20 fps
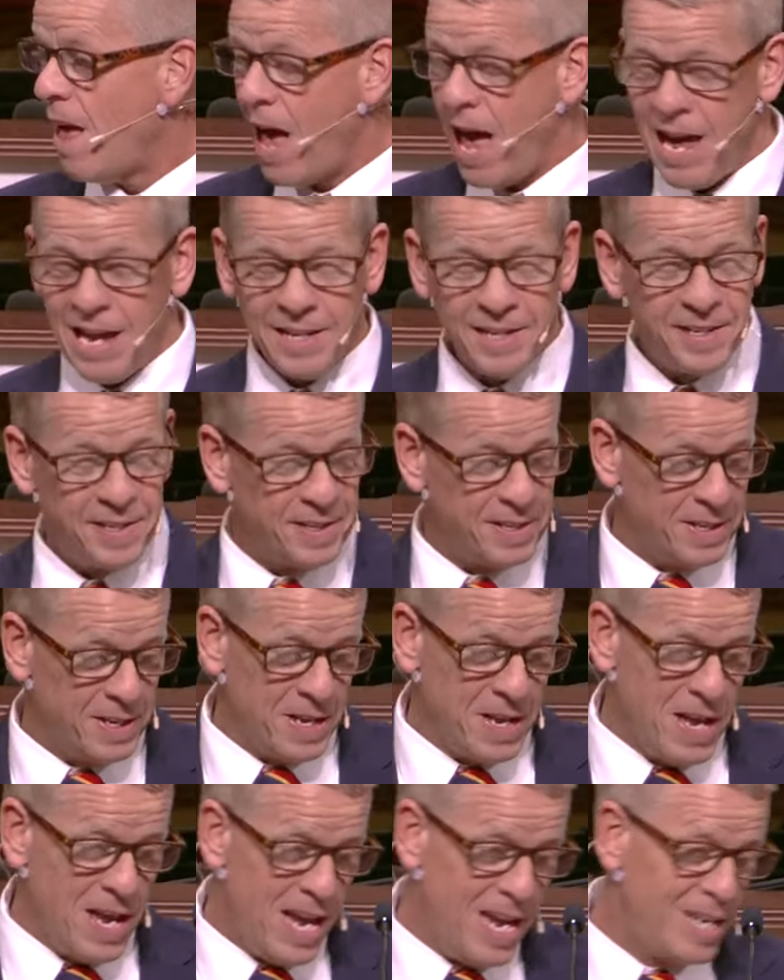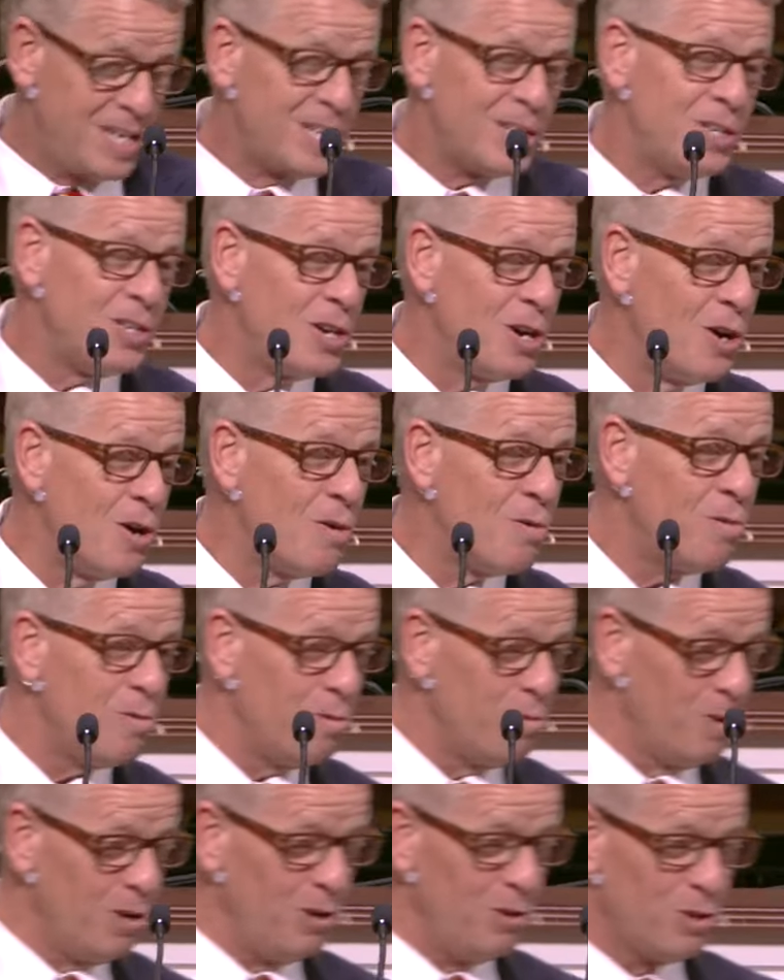And he didn't know
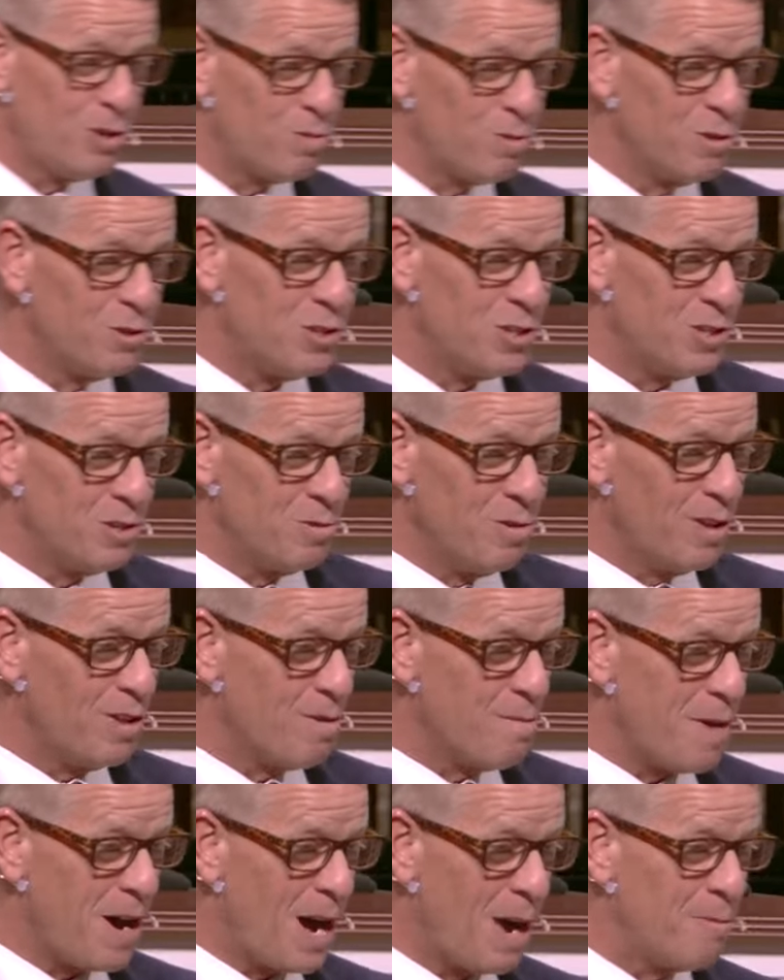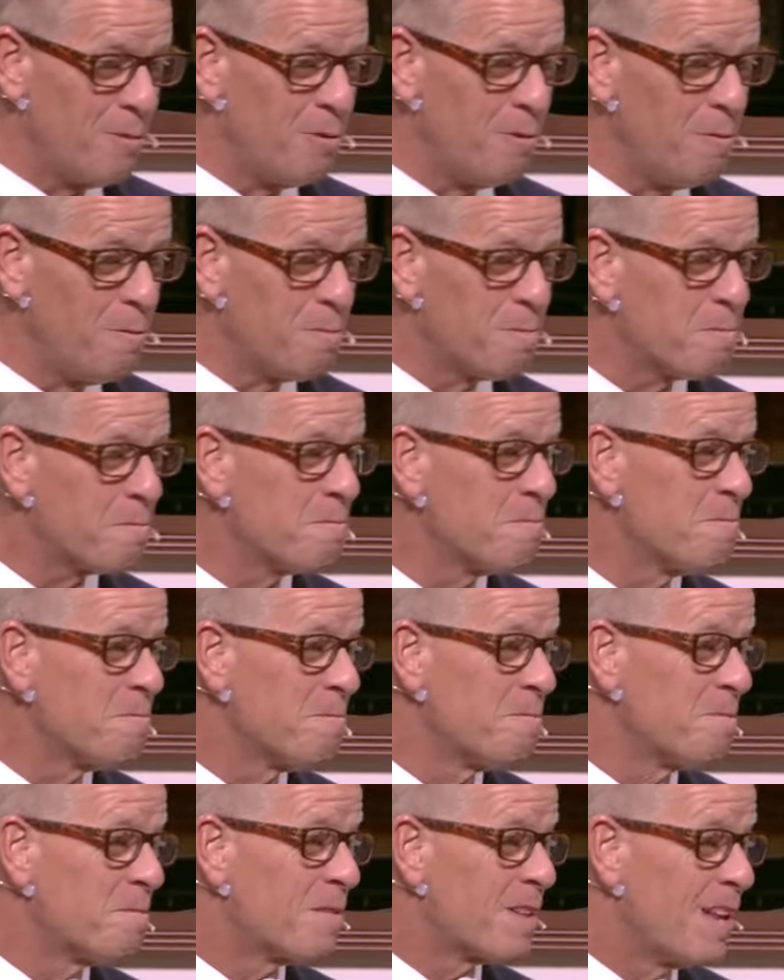what you're supposed to do with the Bible.
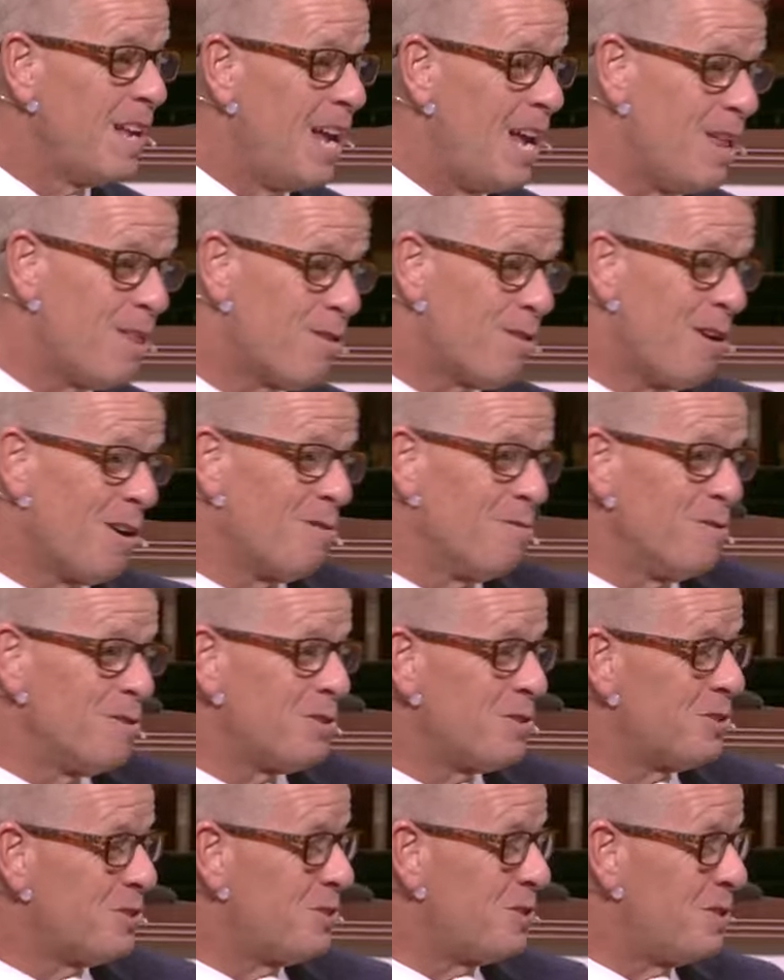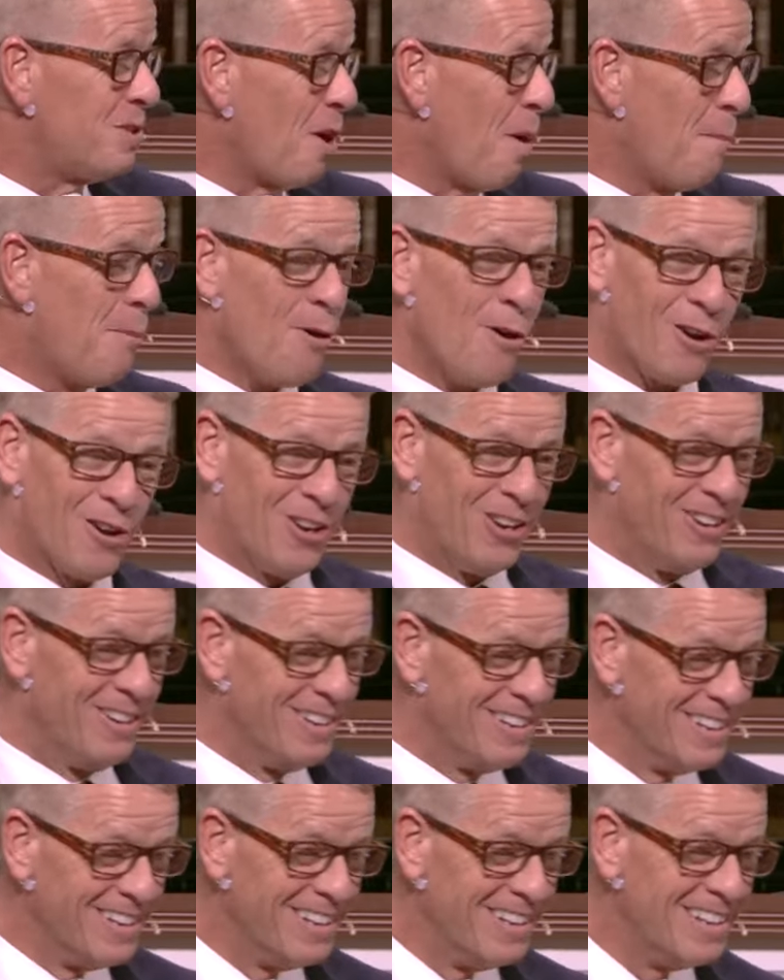He thought it was a book.
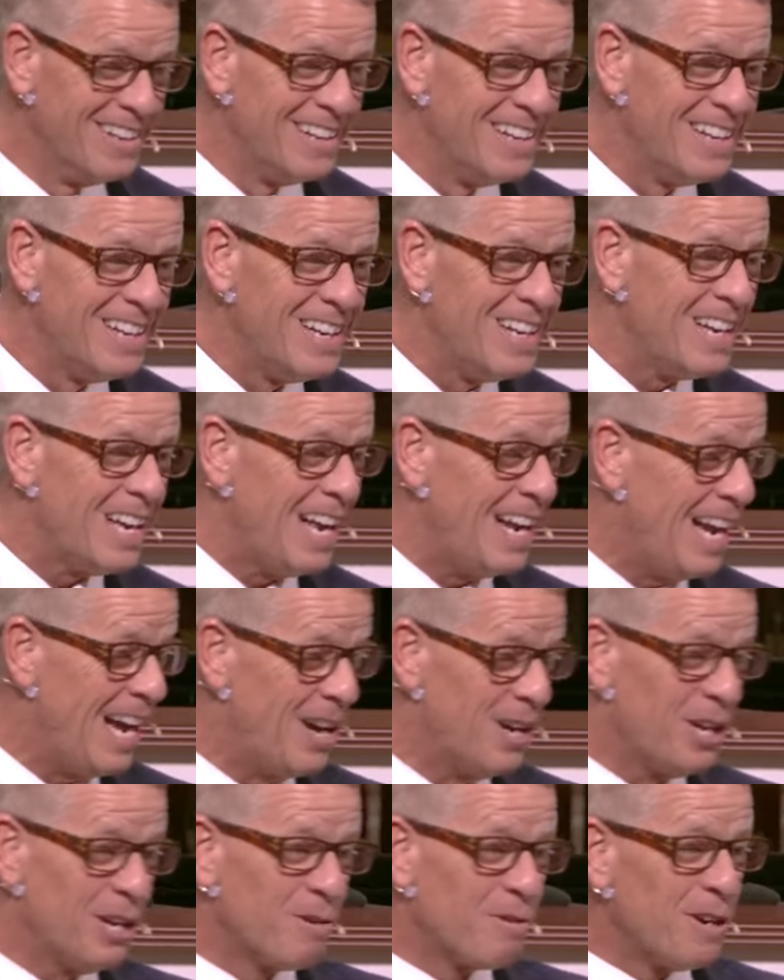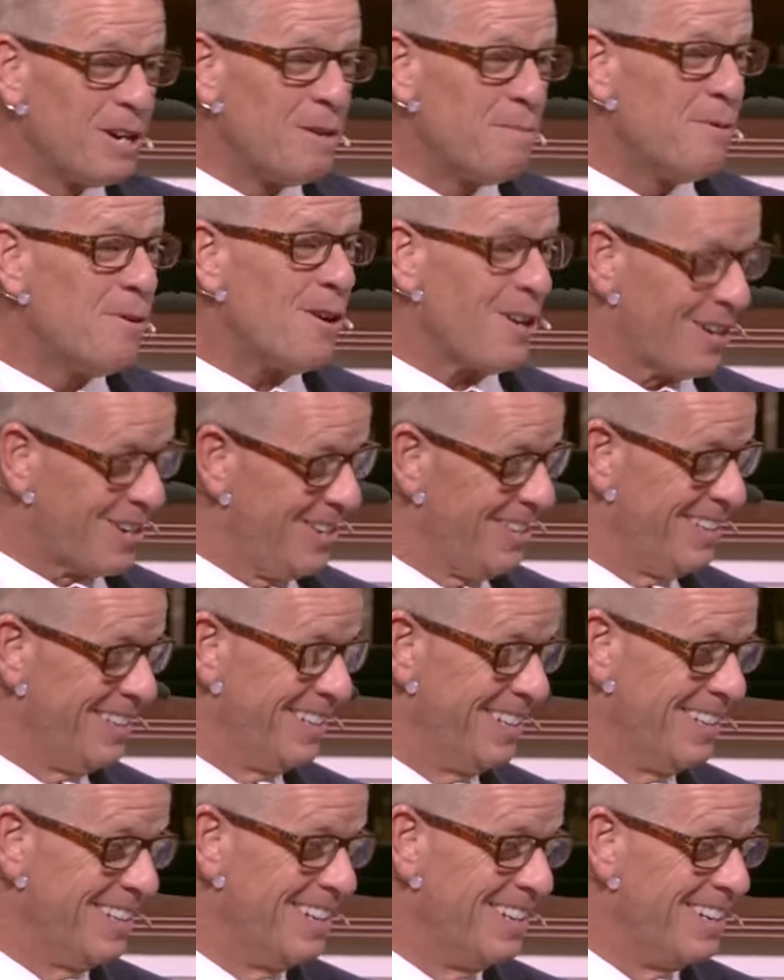And how do you read a book?
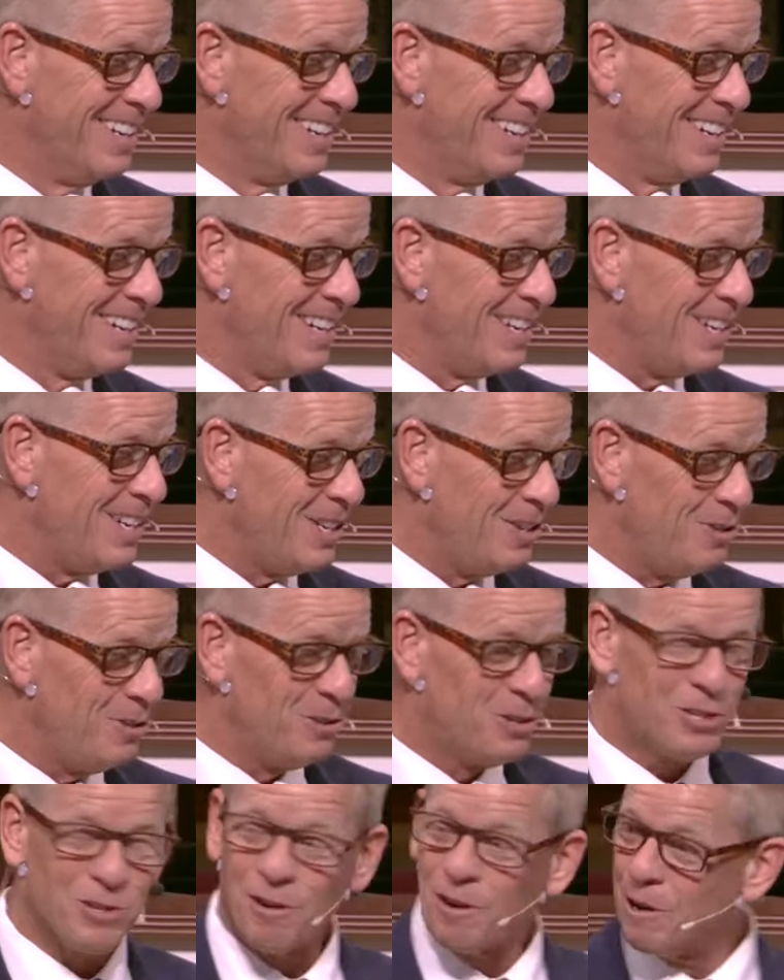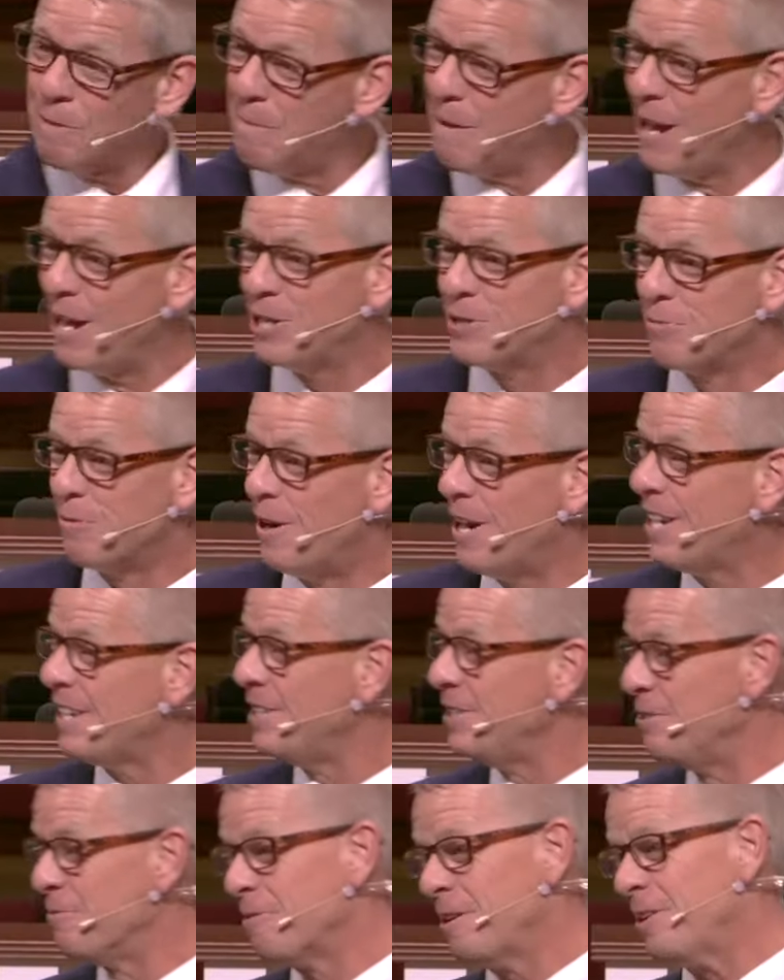You start at page one
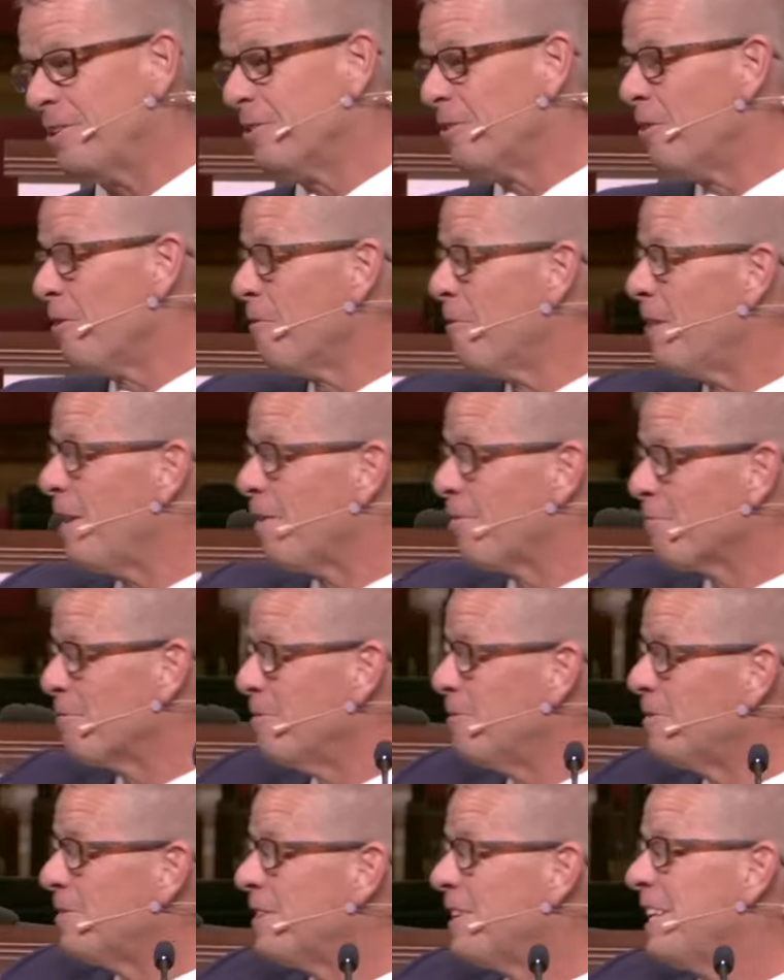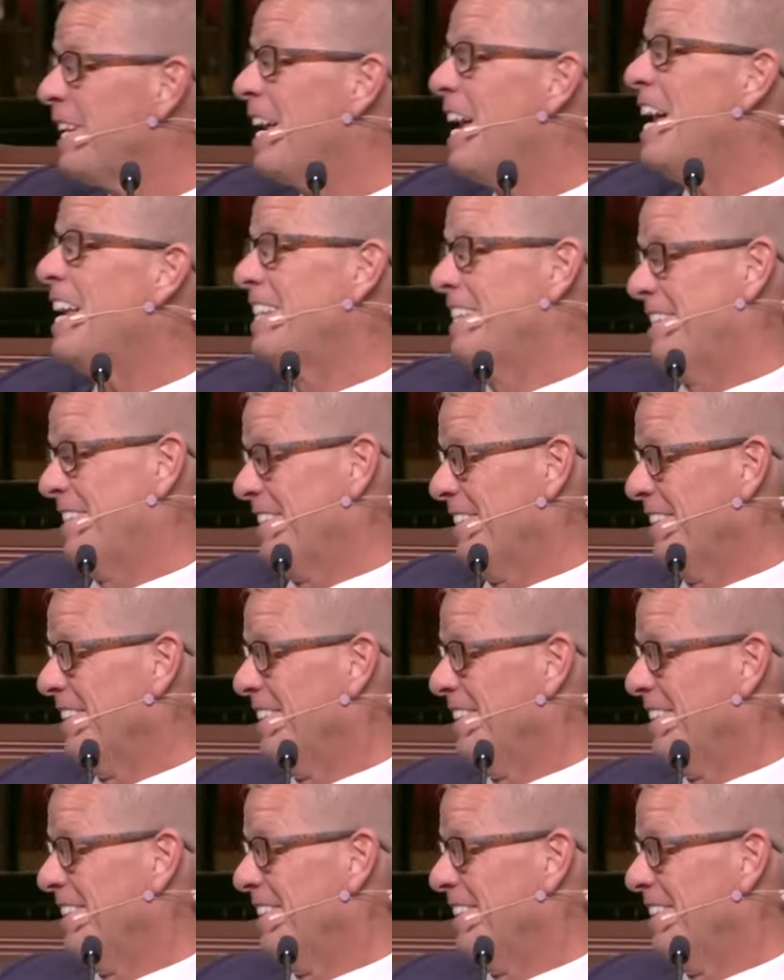and you read it all the way through to the end.